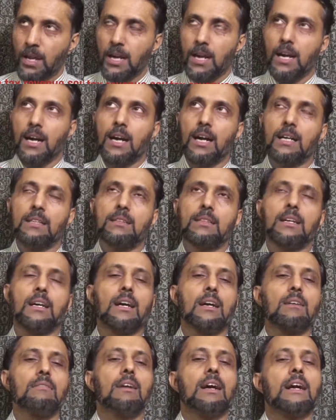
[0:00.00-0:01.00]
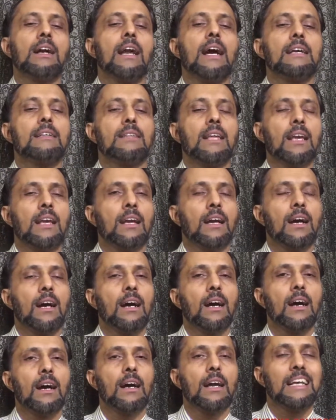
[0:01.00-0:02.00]
Third one, I think,
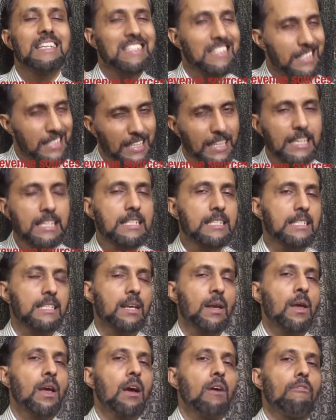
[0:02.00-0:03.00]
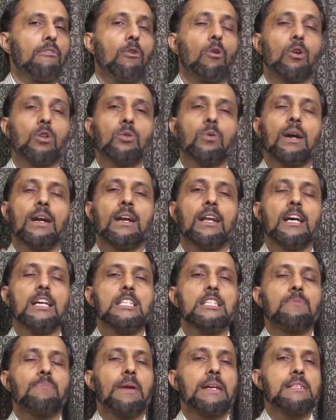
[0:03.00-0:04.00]
escheats. Fourth one,
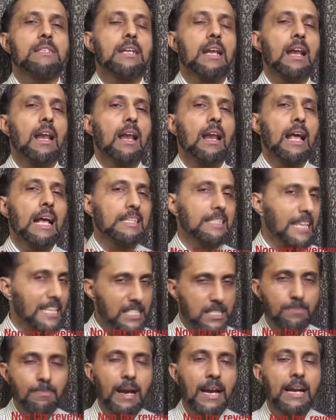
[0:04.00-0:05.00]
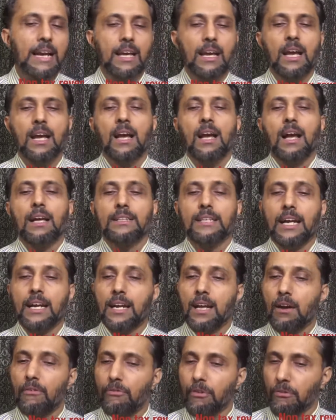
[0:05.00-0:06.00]
special assessment.
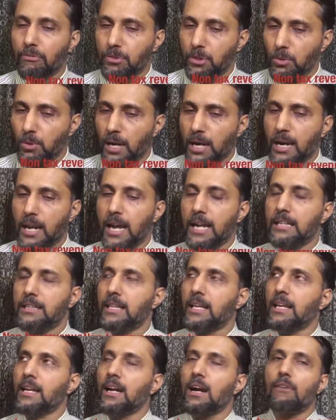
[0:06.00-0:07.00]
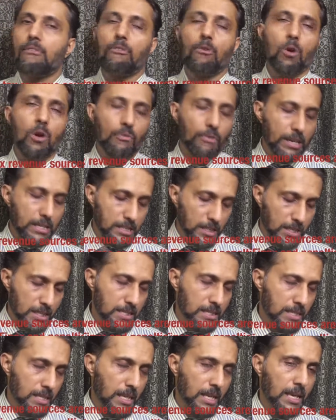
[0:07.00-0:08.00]
Then fifth one, I think,
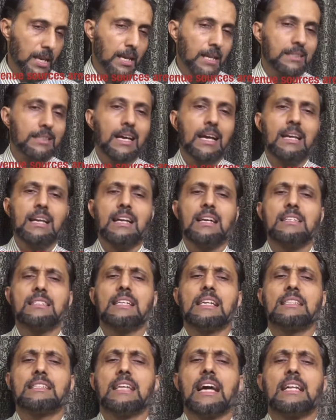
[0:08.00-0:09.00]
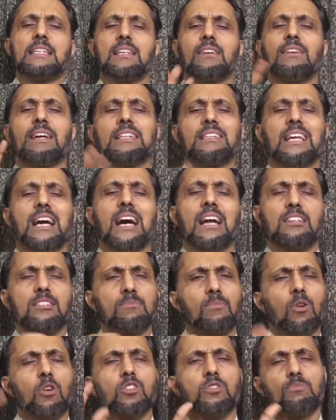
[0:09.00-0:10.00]
forfeitures. Then 6th and 7th are
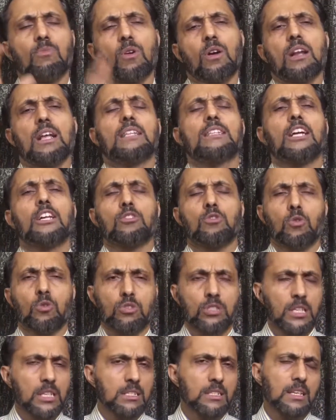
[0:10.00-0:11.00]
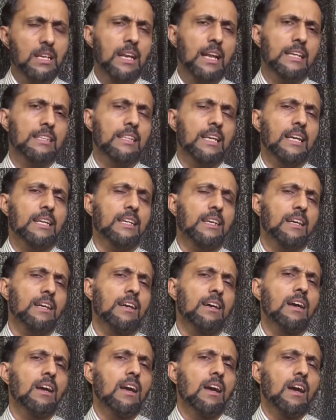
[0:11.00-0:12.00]
small other sources like
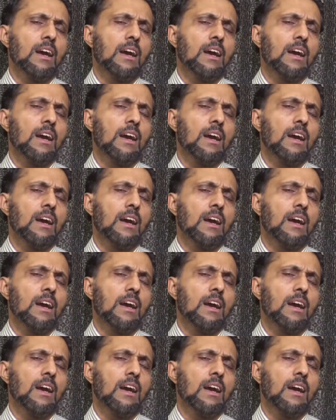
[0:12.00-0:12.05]
that